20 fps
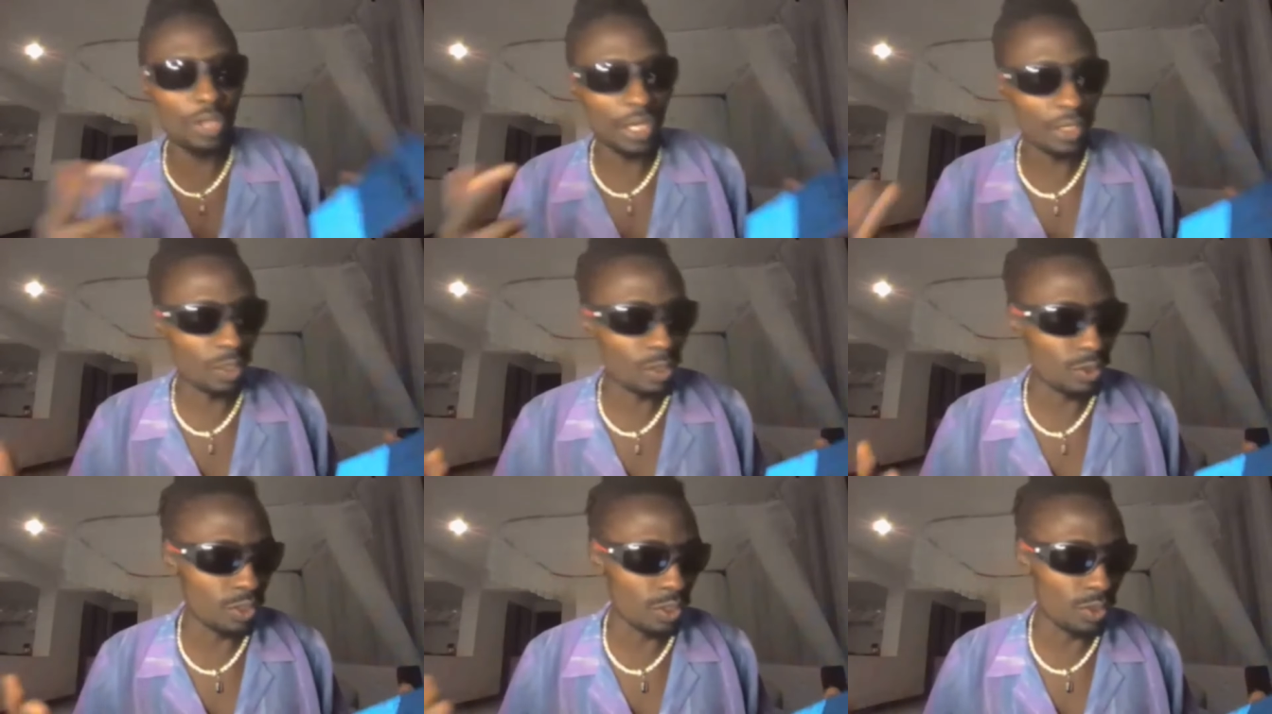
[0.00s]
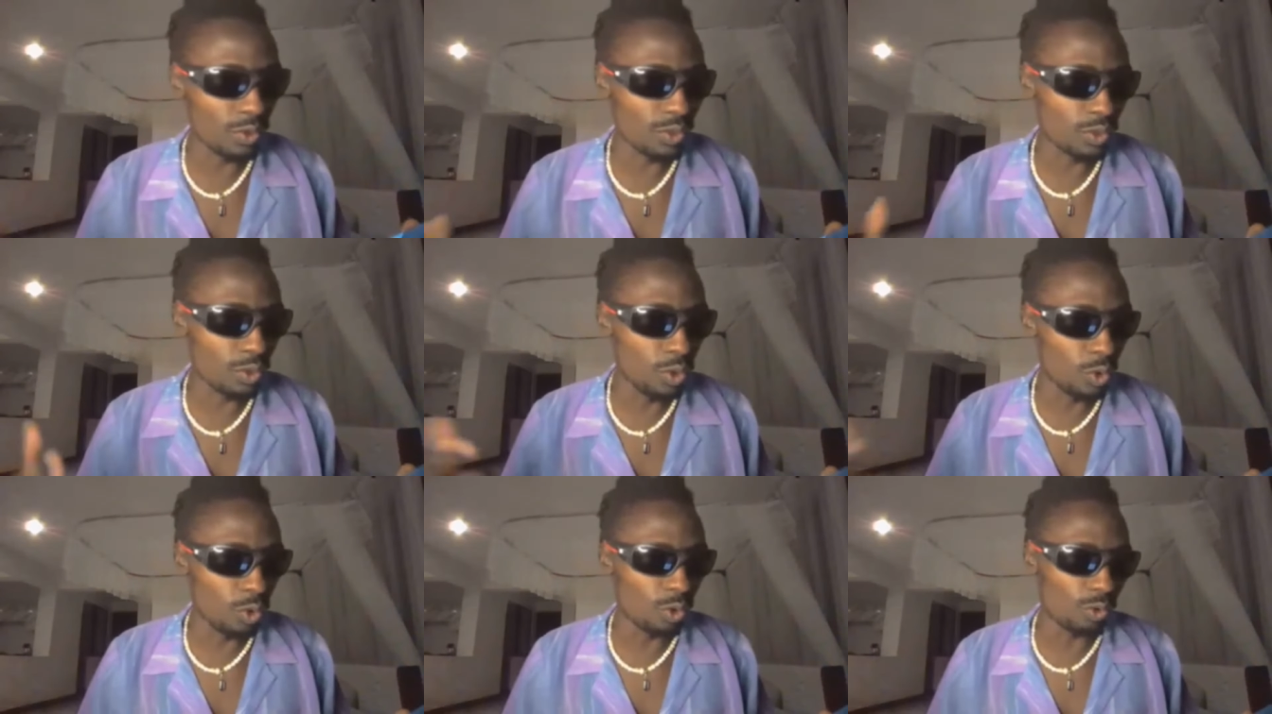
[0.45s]
can also use
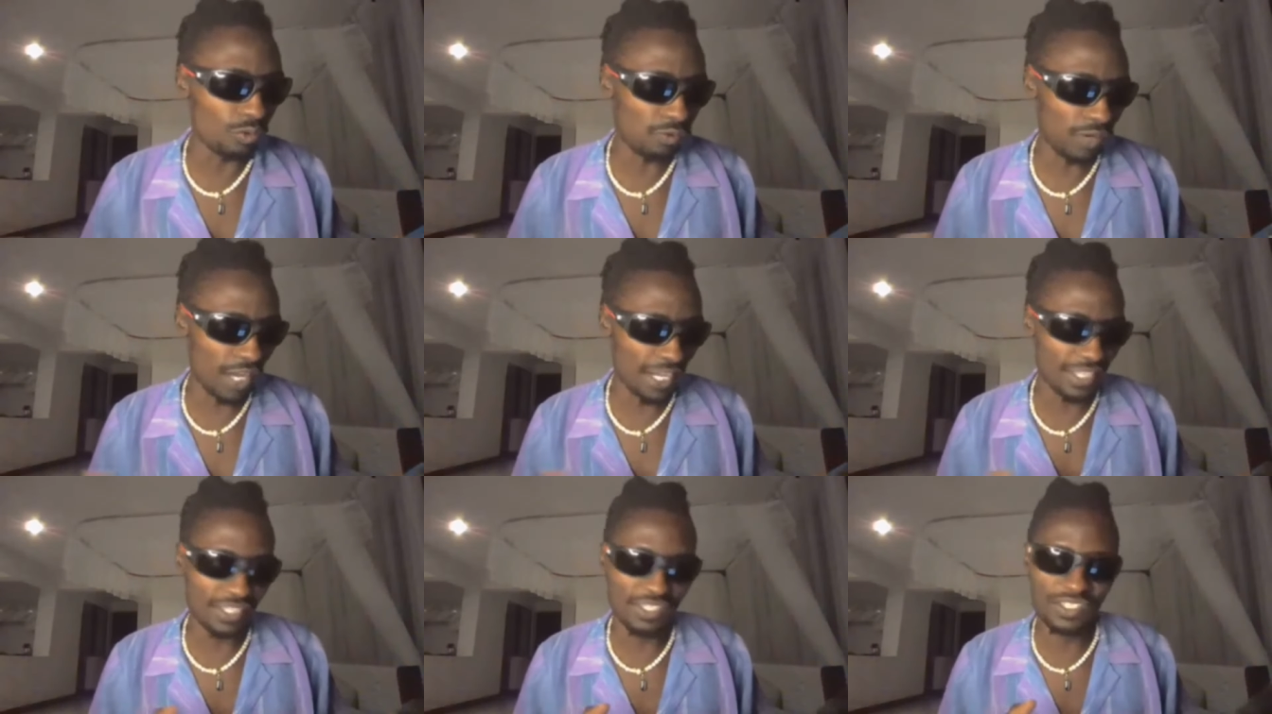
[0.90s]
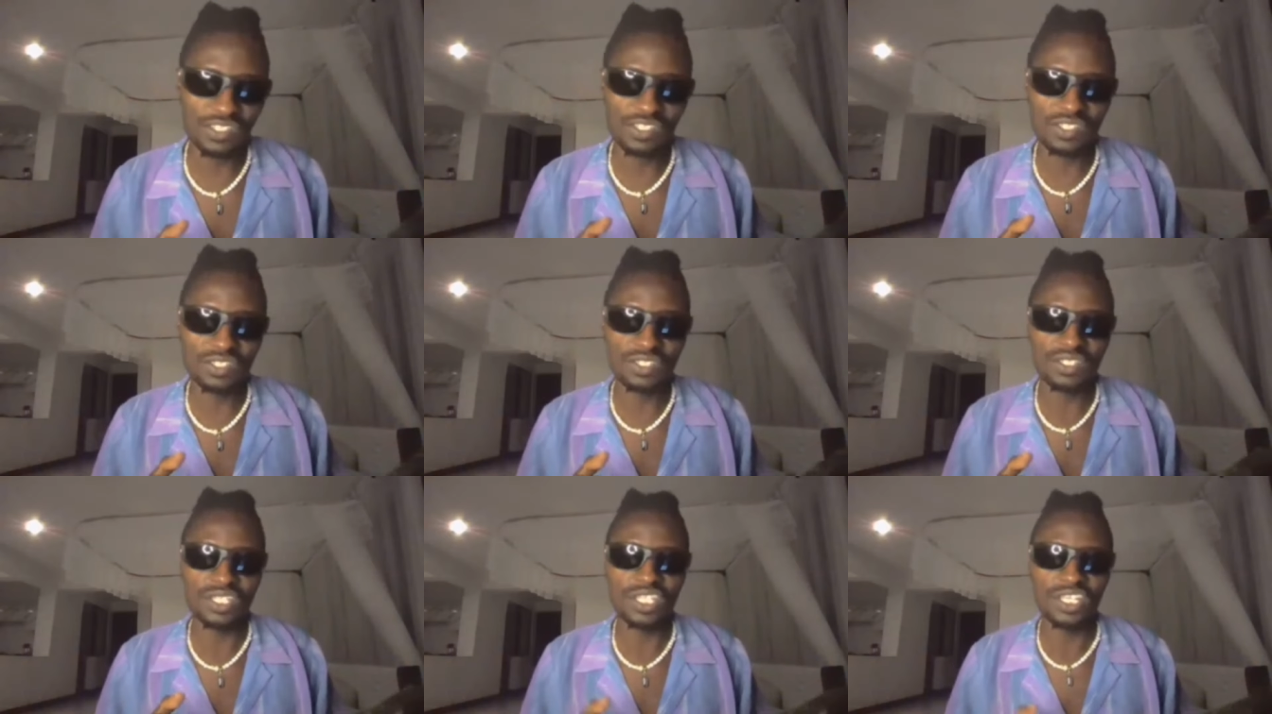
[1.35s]
Google
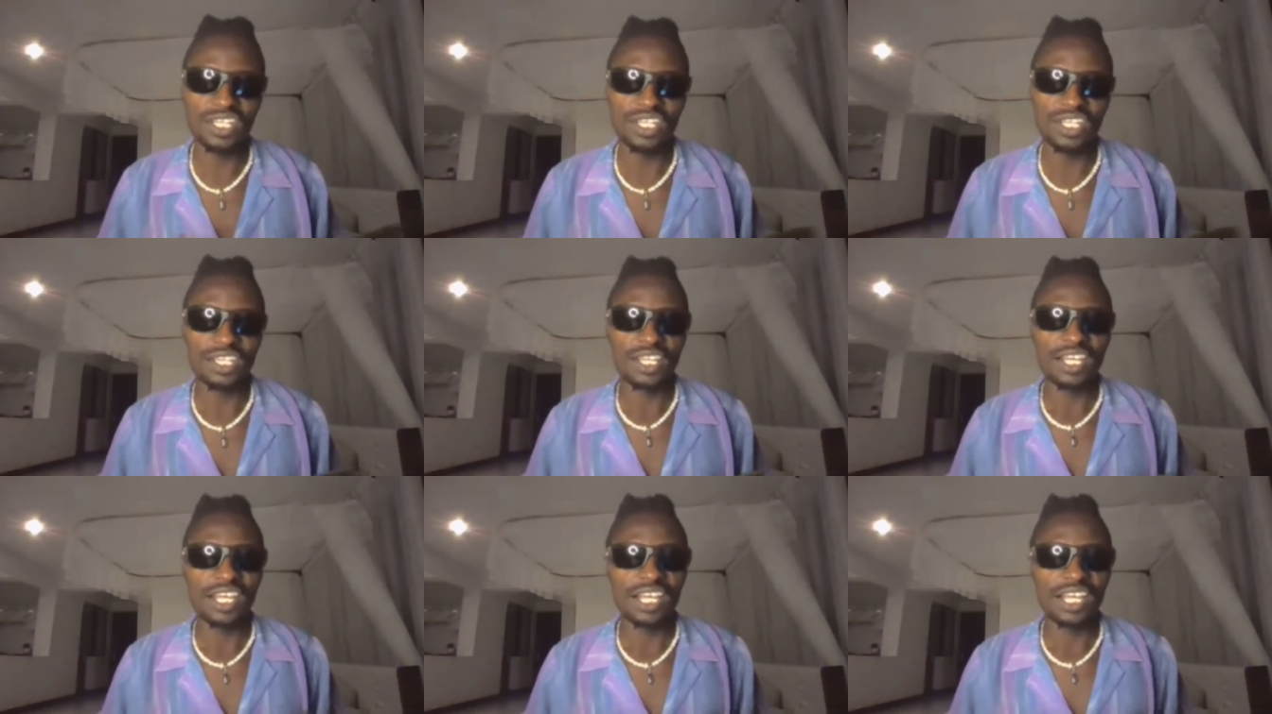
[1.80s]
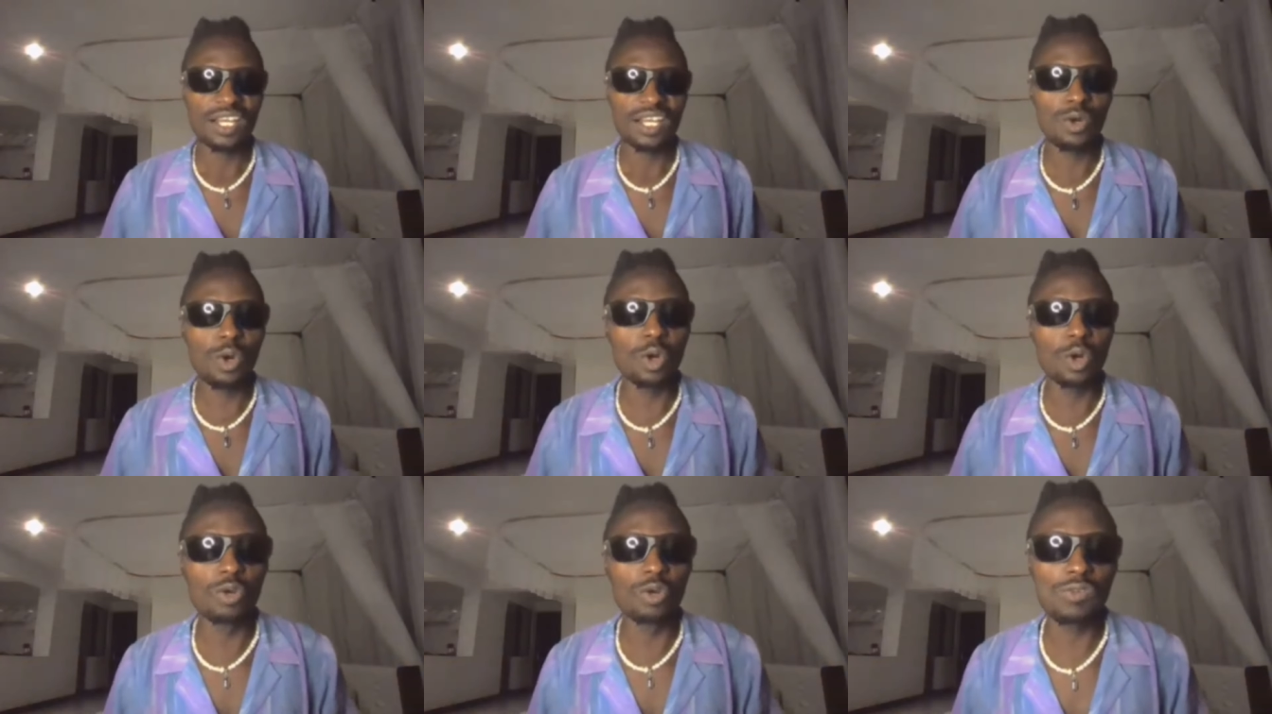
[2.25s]
Flights.
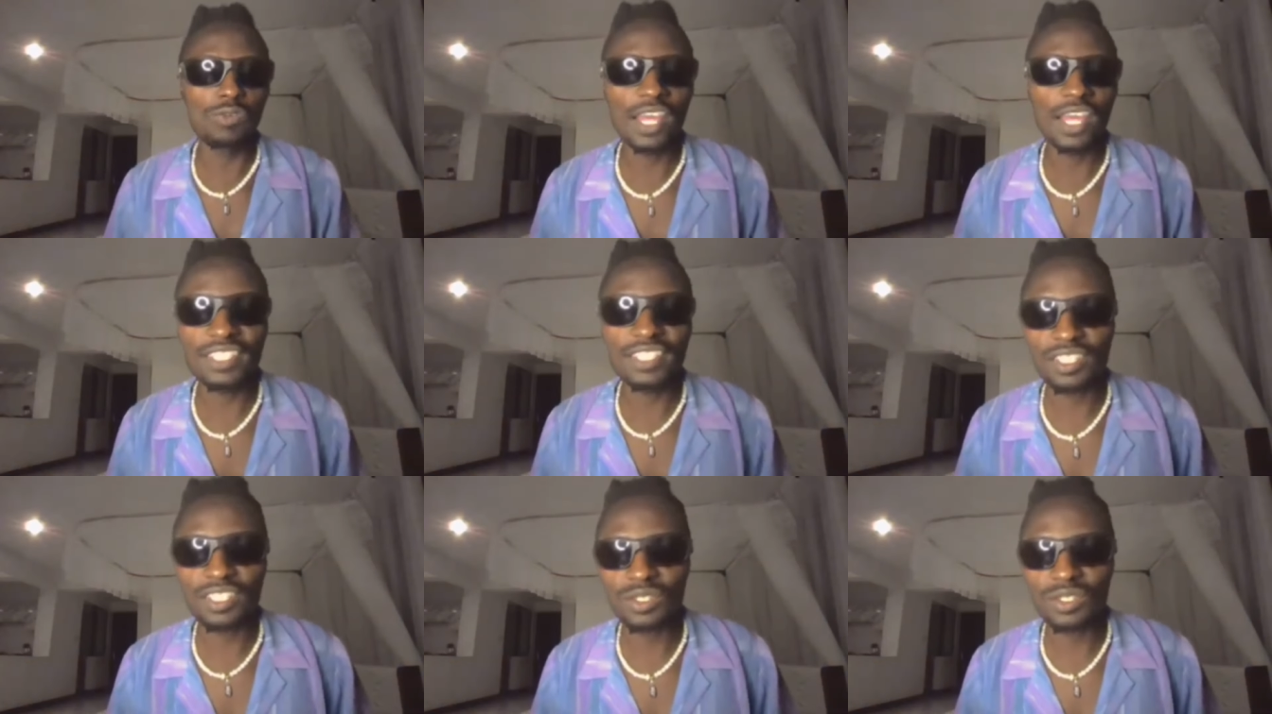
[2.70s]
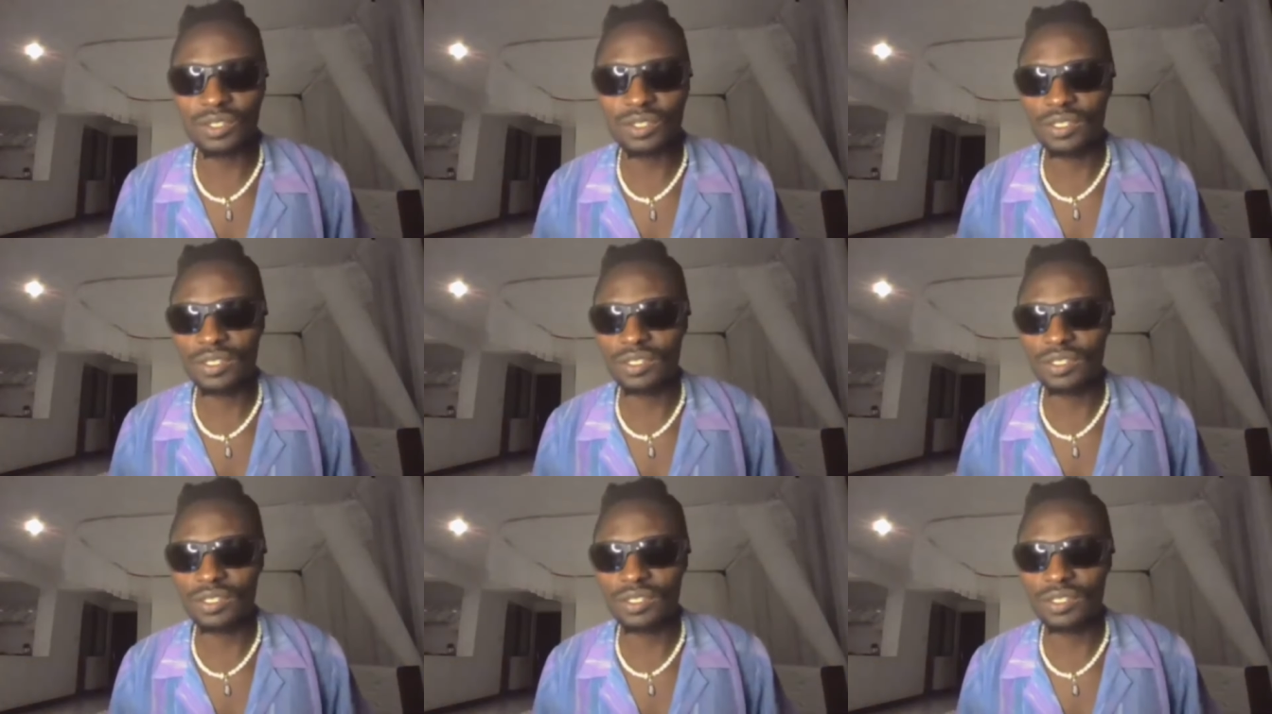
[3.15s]
Google Flights is.